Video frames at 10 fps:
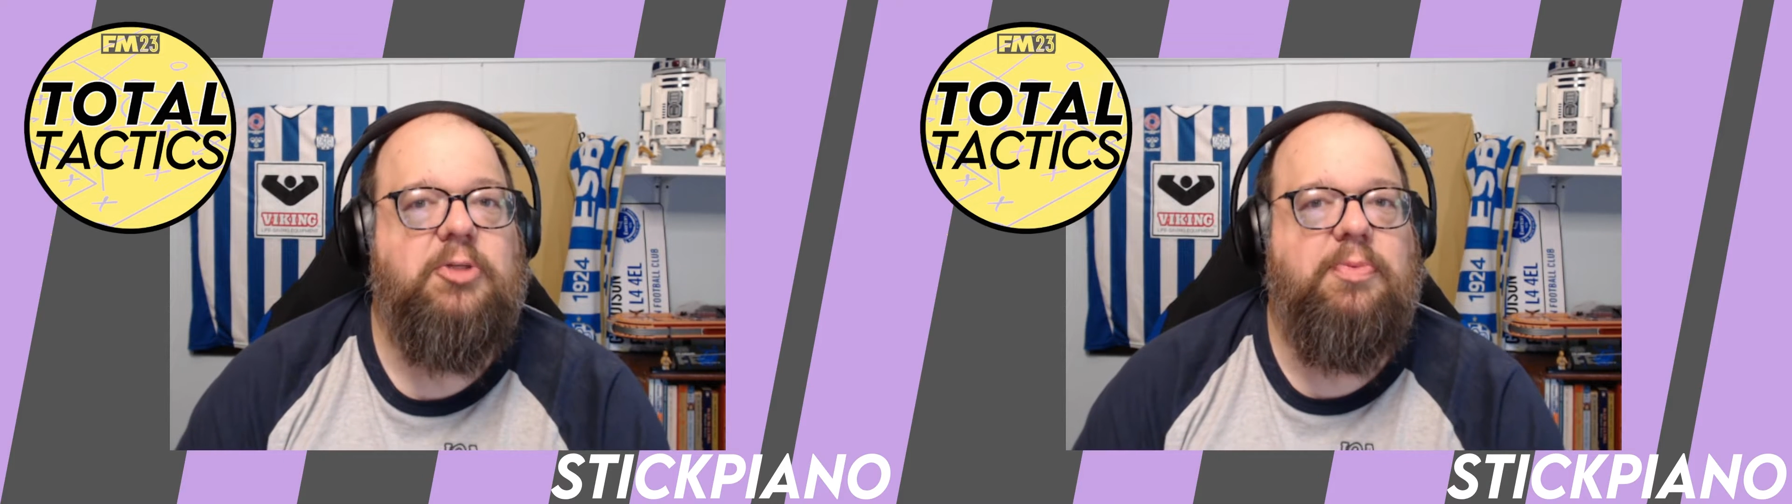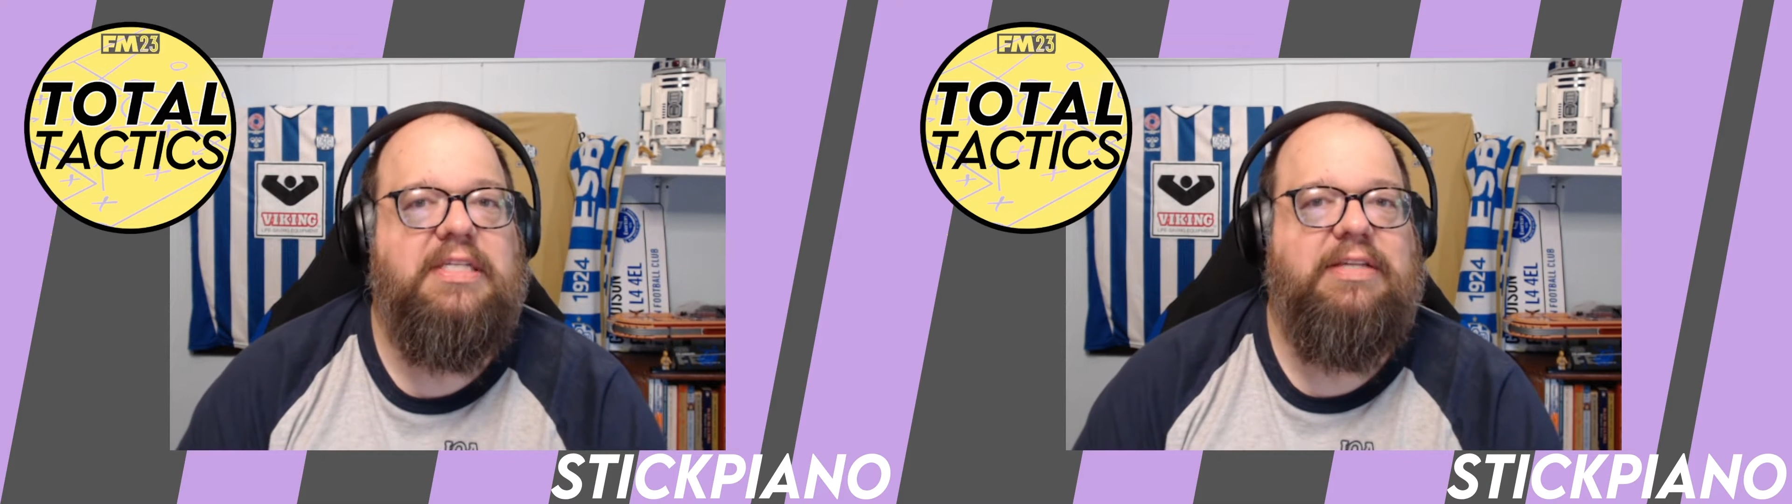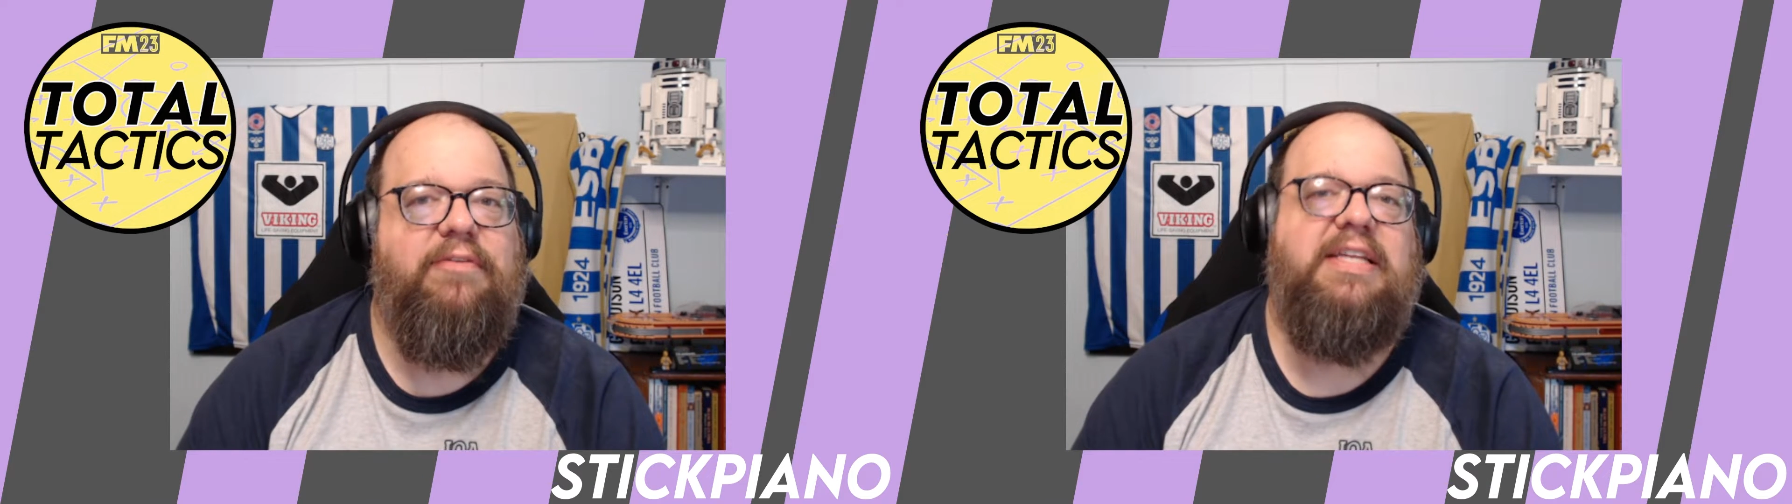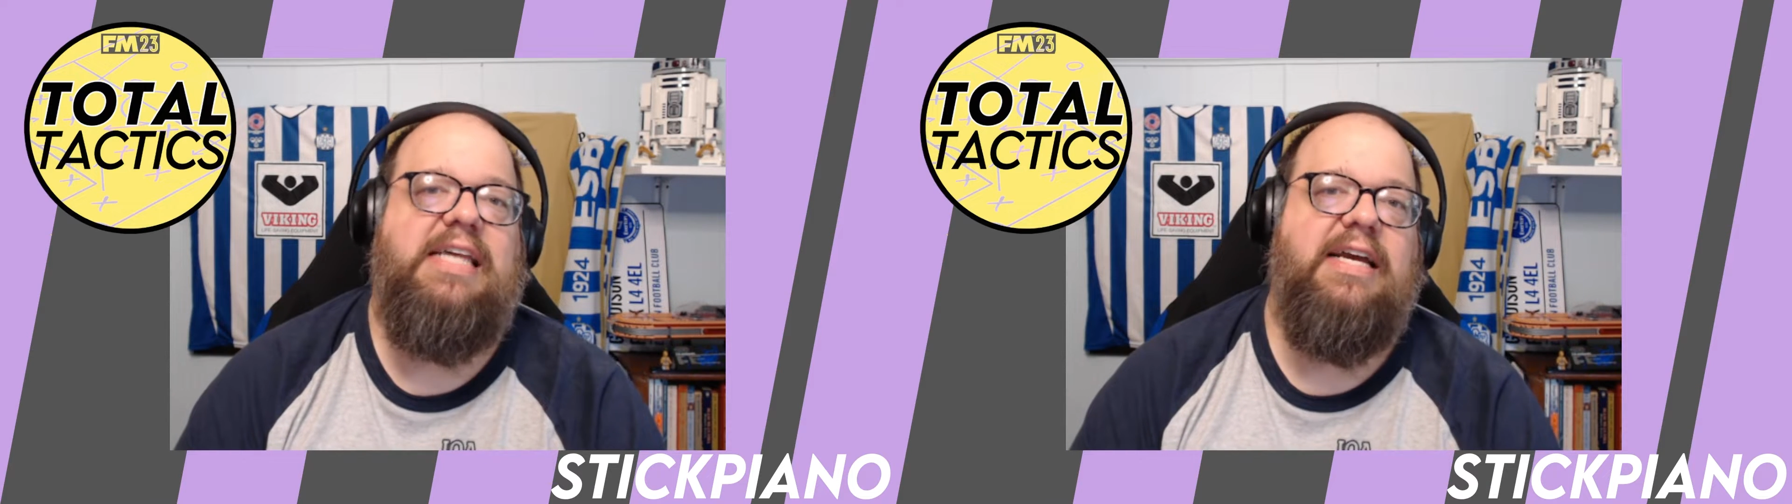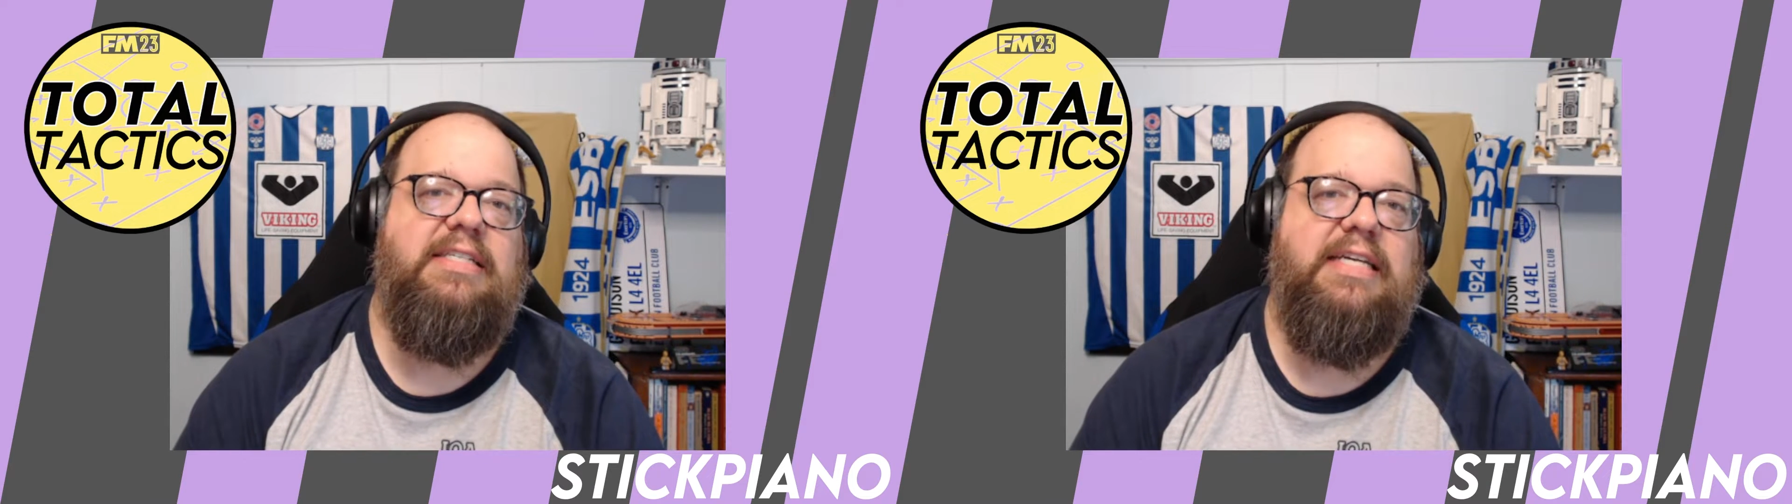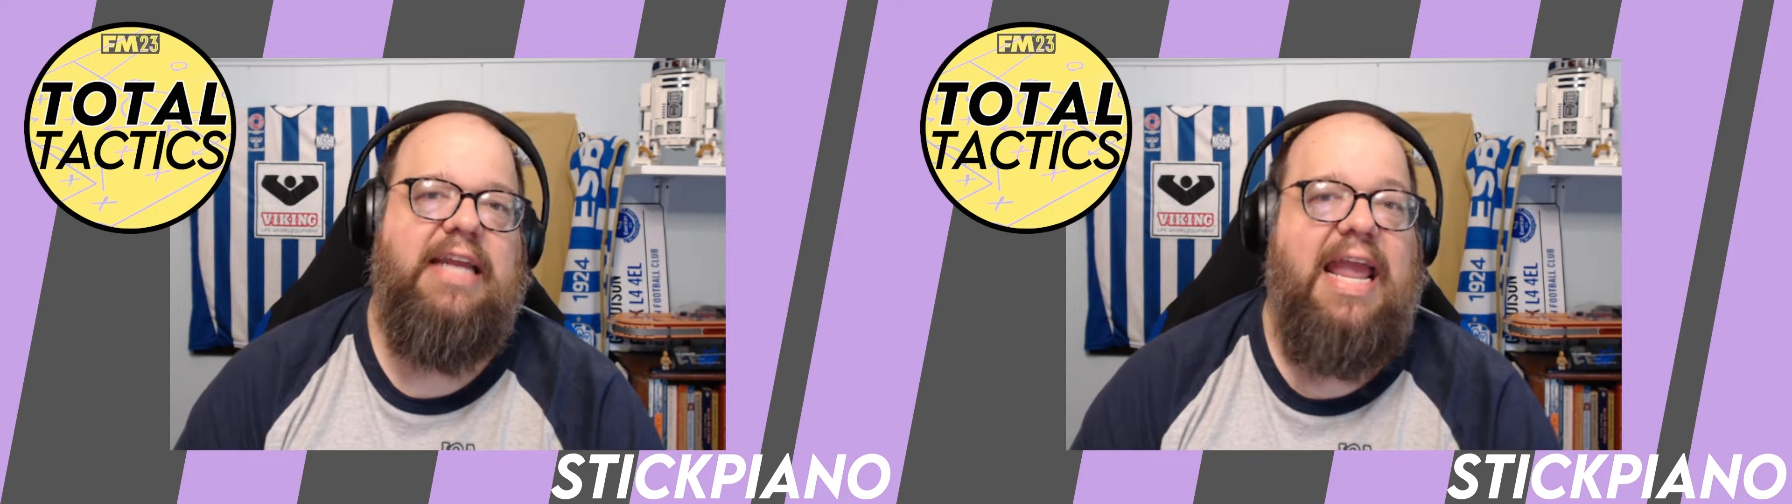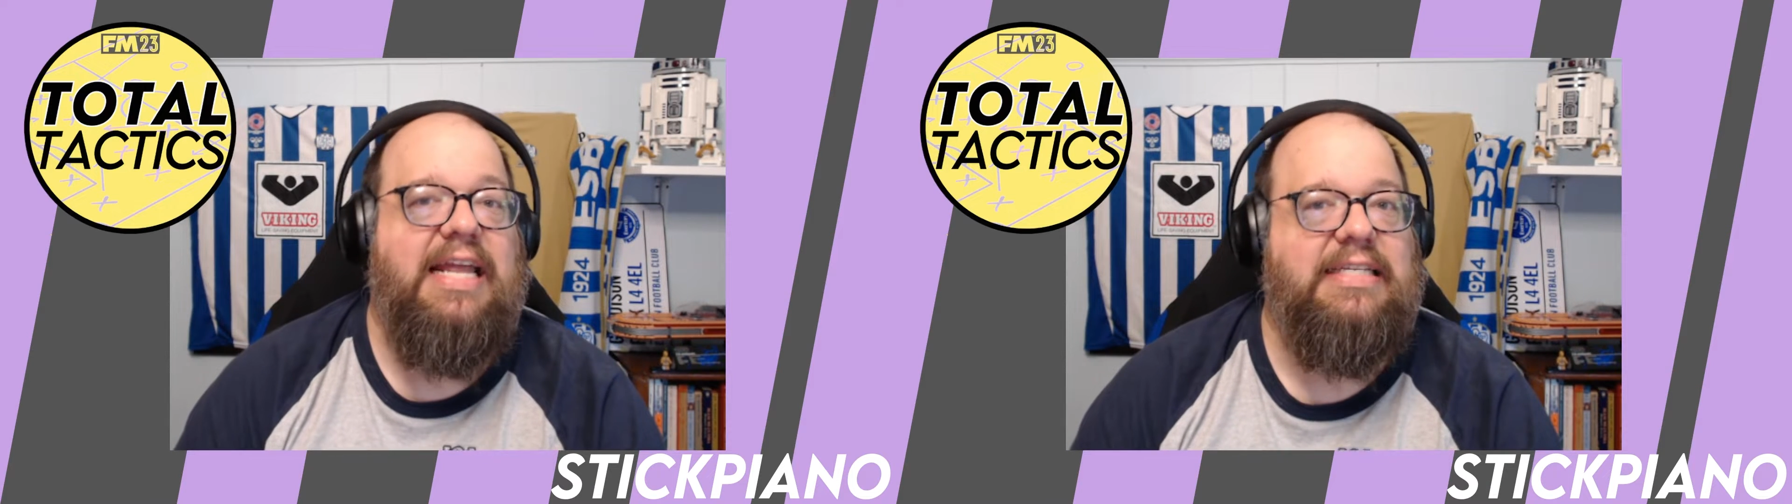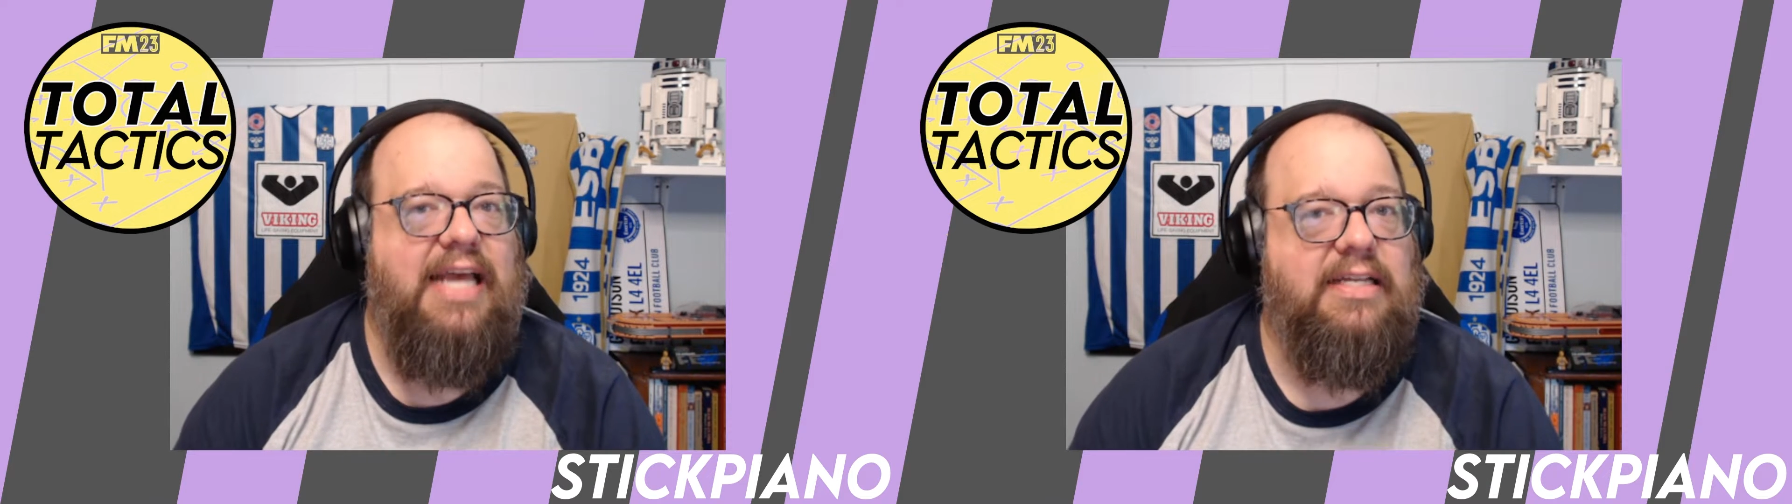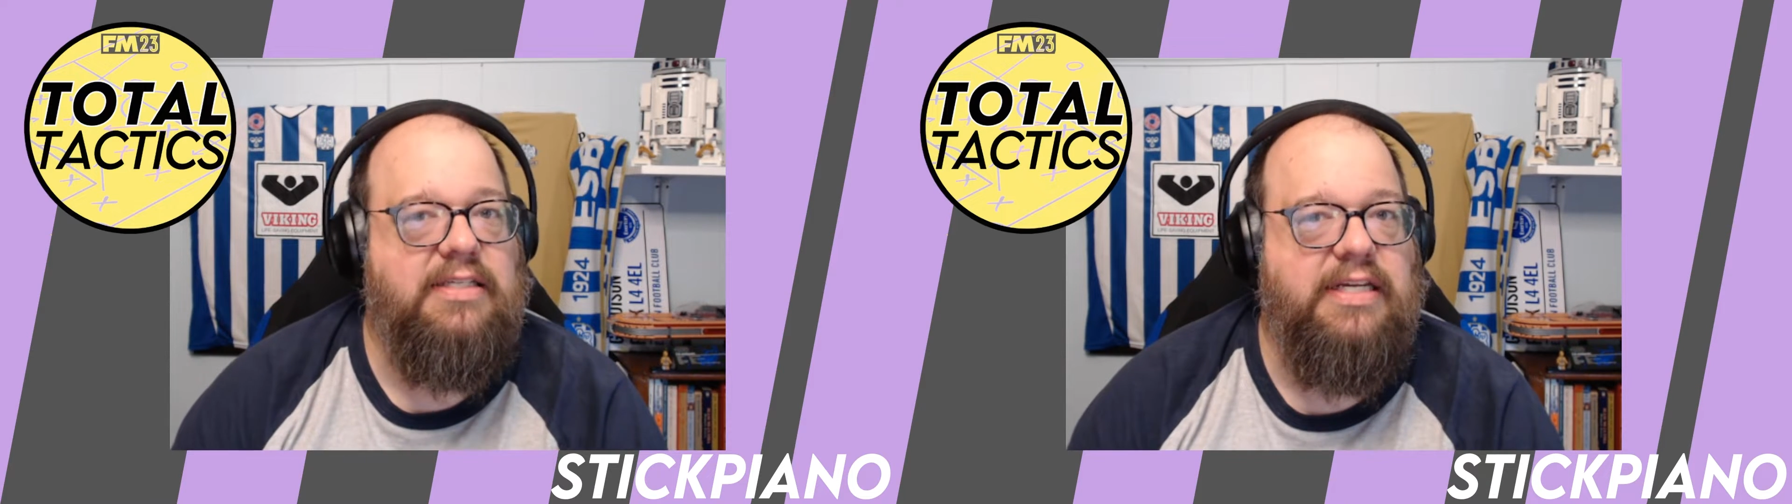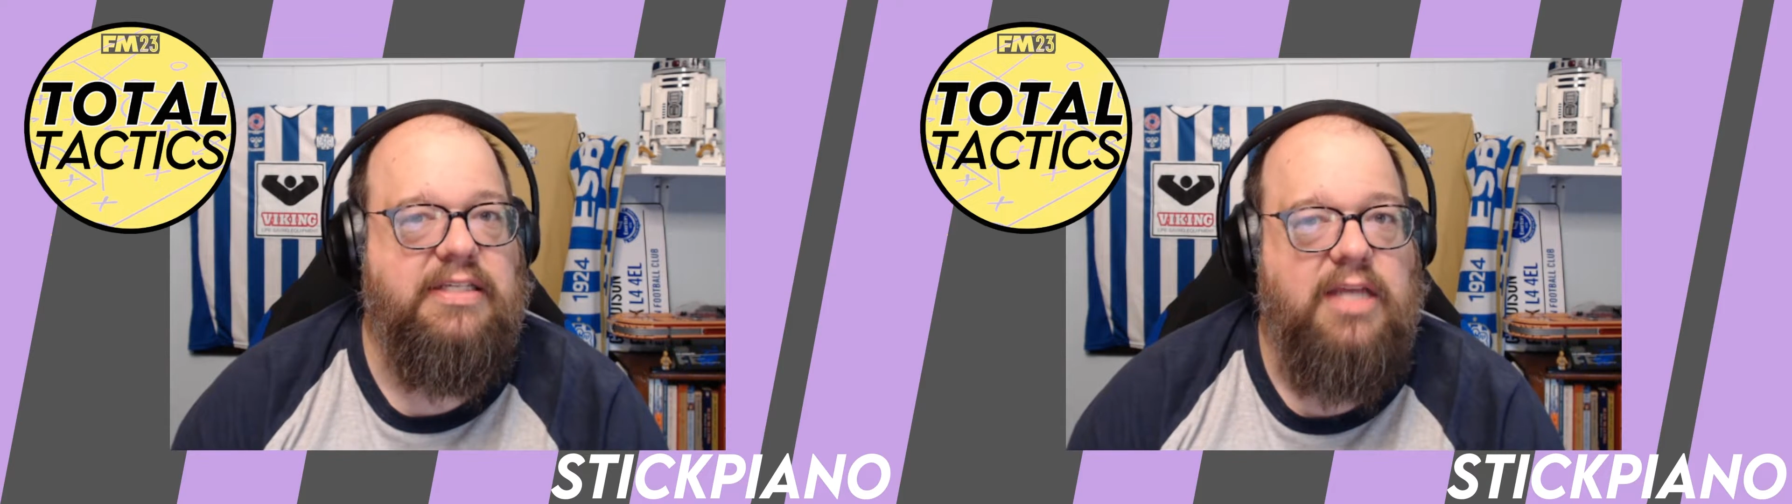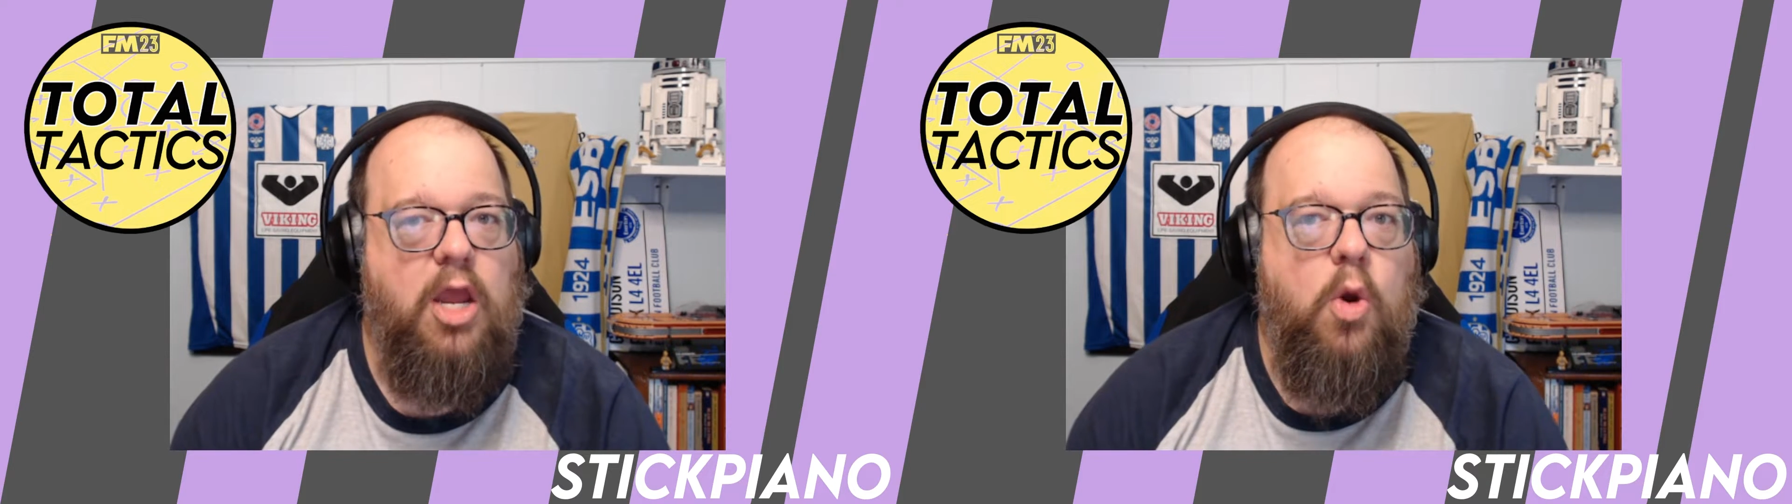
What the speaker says: specific tactic and test it,